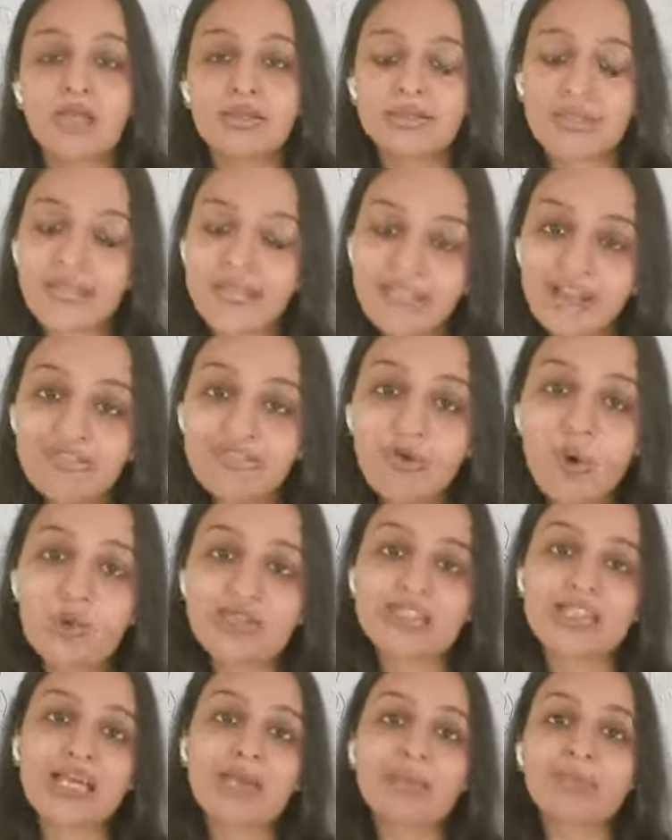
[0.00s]
Then of
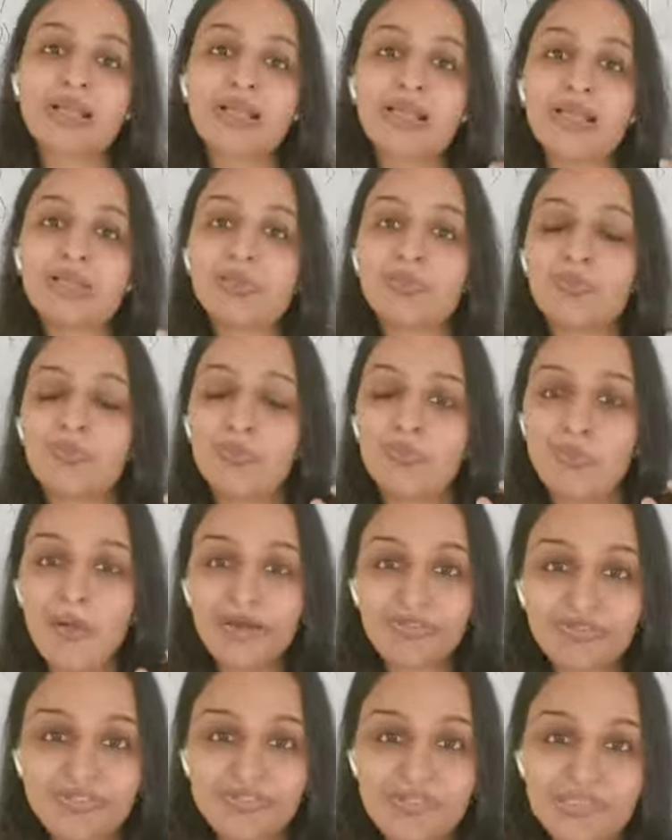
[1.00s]
course there are millet
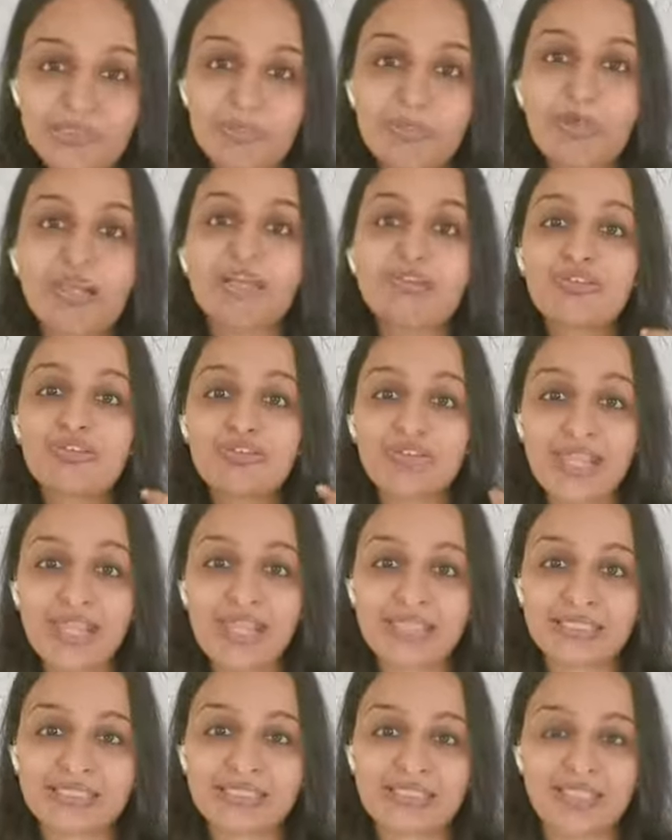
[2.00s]
puffs, millet
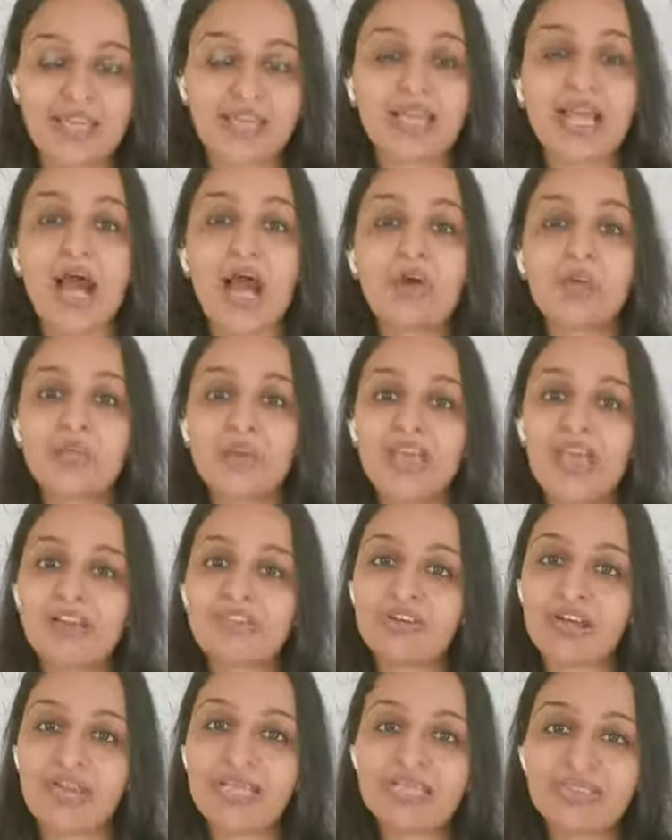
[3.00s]
flakes, like how we
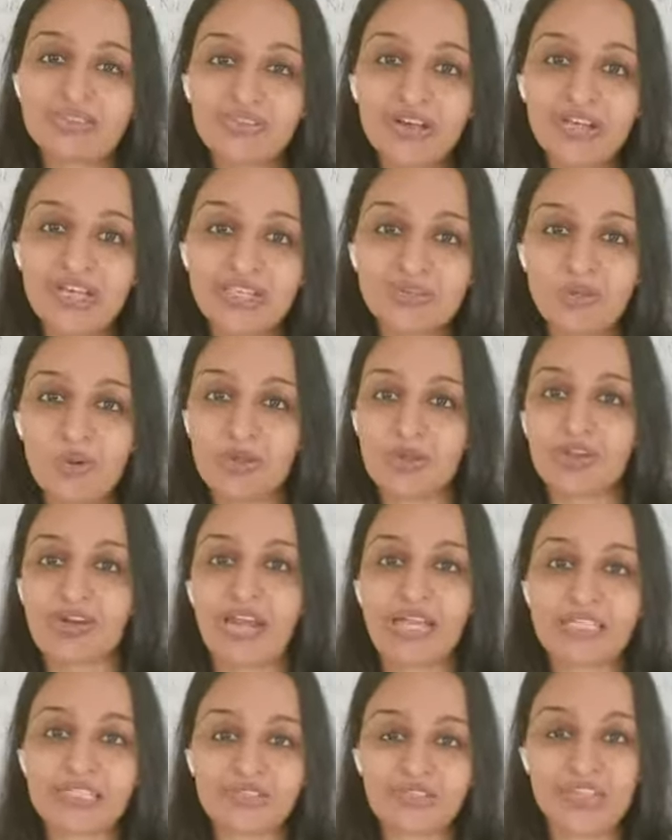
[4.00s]
have rice flakes. What are
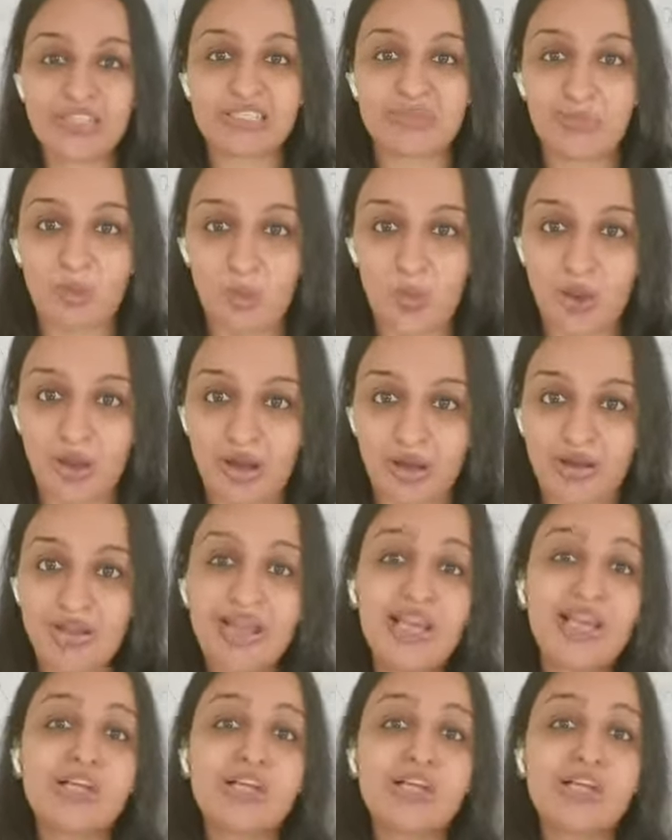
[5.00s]
rice flakes? Poha.